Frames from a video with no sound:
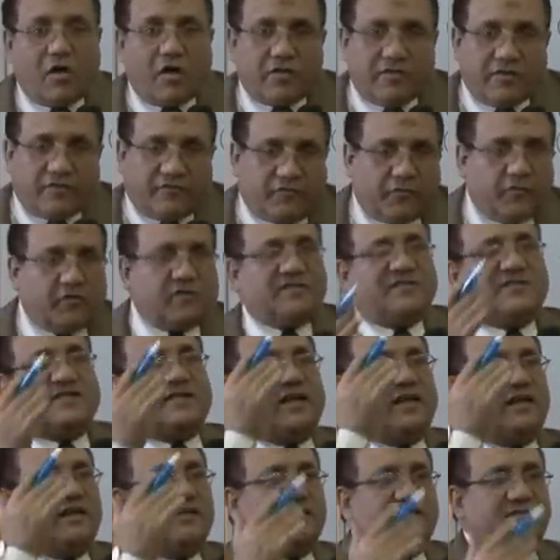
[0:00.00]
the 4
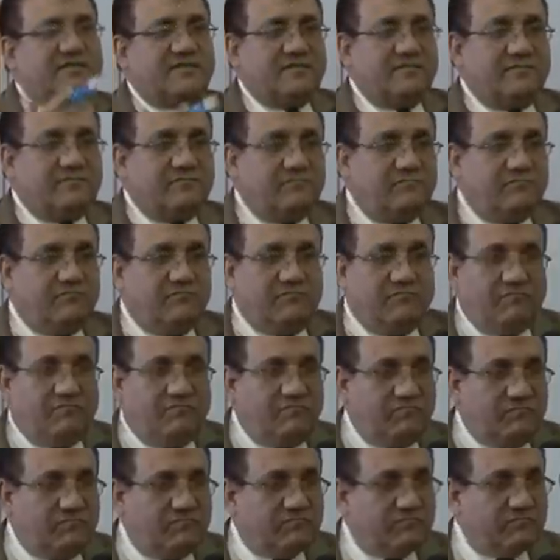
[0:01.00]
skills.
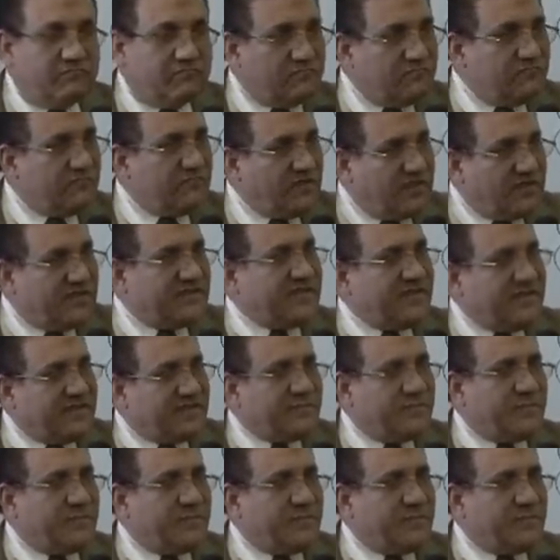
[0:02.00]
Listening,